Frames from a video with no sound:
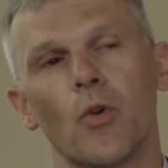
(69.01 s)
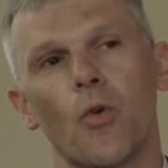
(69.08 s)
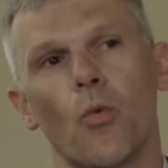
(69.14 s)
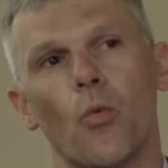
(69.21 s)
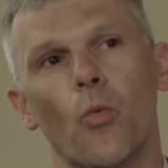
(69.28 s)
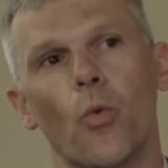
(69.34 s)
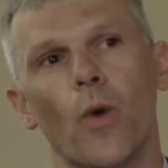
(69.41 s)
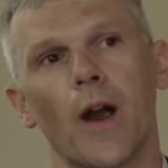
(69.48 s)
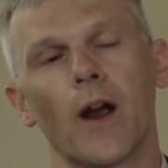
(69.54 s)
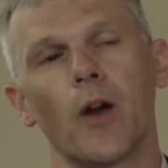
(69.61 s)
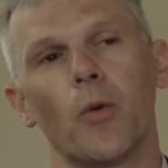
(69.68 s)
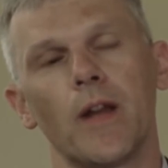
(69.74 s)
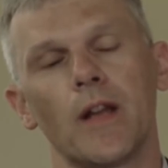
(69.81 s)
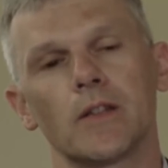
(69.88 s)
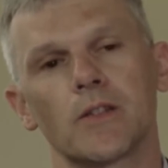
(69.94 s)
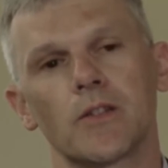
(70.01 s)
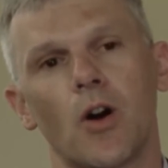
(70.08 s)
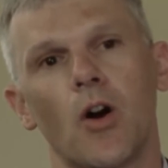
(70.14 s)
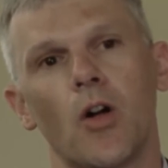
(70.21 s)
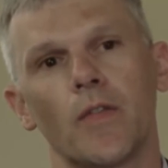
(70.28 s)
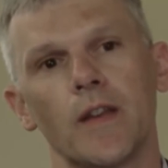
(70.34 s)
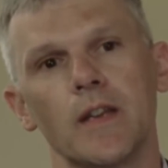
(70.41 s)
where we
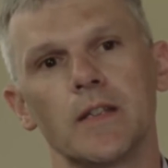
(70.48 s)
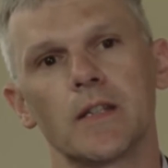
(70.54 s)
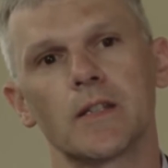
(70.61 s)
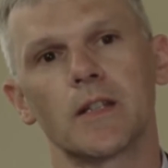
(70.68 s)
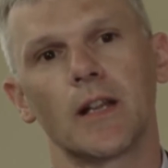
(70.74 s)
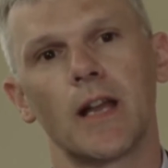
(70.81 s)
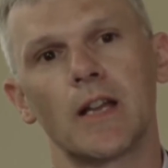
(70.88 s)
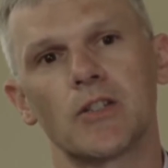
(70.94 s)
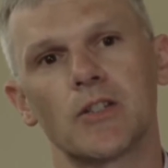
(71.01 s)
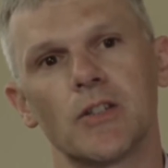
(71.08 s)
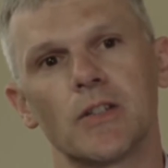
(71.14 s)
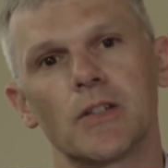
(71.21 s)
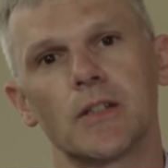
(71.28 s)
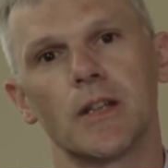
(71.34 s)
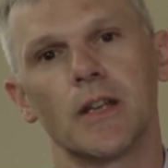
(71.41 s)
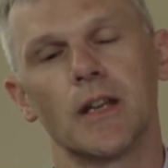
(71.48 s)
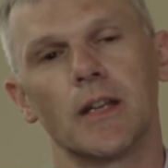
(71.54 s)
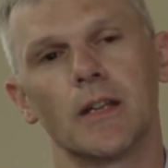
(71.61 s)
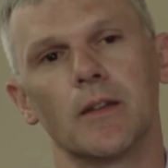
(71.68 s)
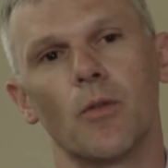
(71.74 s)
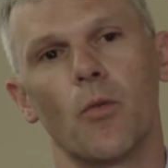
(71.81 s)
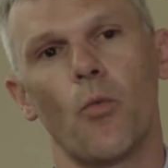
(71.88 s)
install these installations
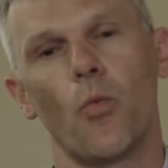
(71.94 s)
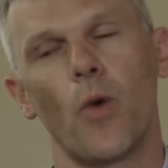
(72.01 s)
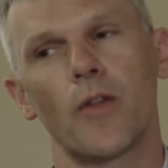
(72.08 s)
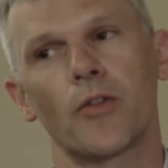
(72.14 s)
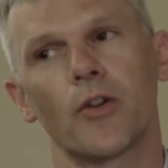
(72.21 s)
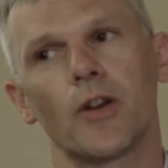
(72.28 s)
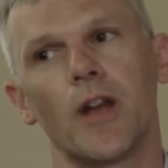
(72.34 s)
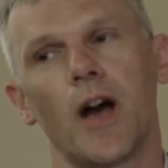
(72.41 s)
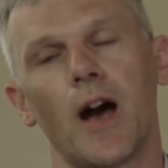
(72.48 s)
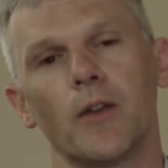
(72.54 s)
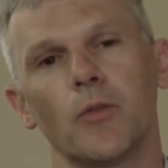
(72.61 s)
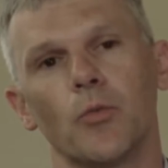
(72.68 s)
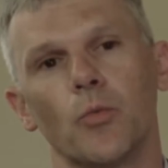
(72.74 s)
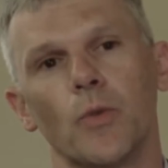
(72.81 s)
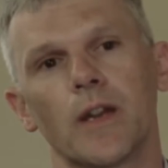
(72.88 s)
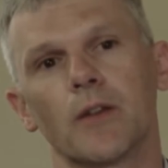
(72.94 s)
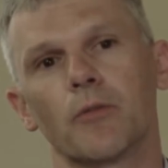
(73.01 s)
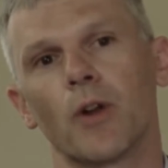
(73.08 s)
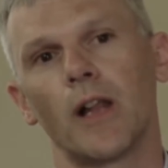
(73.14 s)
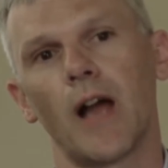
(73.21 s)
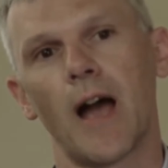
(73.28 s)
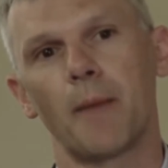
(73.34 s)
and whether or not we can
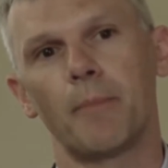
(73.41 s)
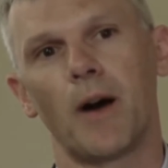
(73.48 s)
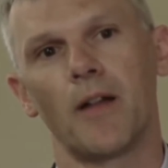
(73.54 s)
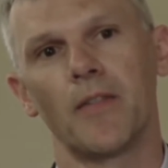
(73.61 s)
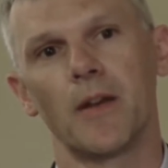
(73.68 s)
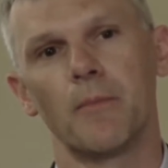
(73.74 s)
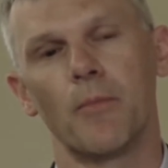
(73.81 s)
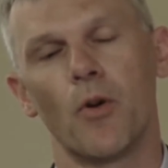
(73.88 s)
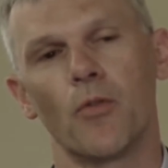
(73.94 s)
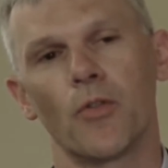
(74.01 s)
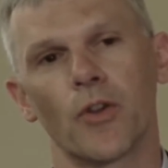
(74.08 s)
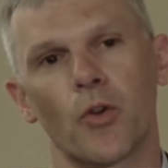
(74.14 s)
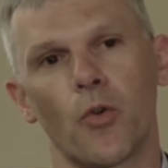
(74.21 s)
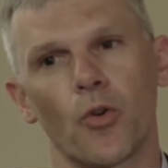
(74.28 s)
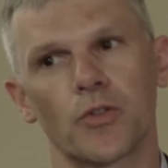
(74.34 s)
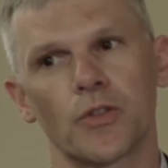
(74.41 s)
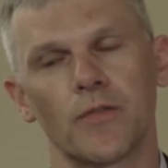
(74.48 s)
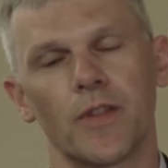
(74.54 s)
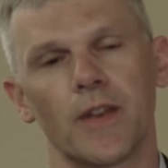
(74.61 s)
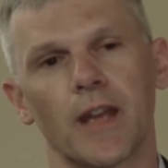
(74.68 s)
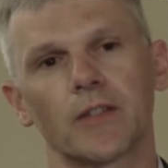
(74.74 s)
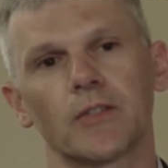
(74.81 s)
rely upon them over the course of
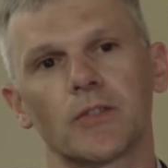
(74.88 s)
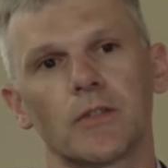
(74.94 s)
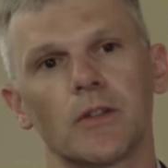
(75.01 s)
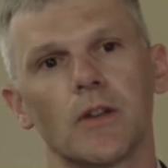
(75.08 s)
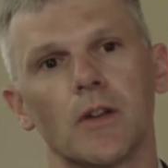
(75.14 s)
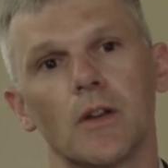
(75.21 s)
the next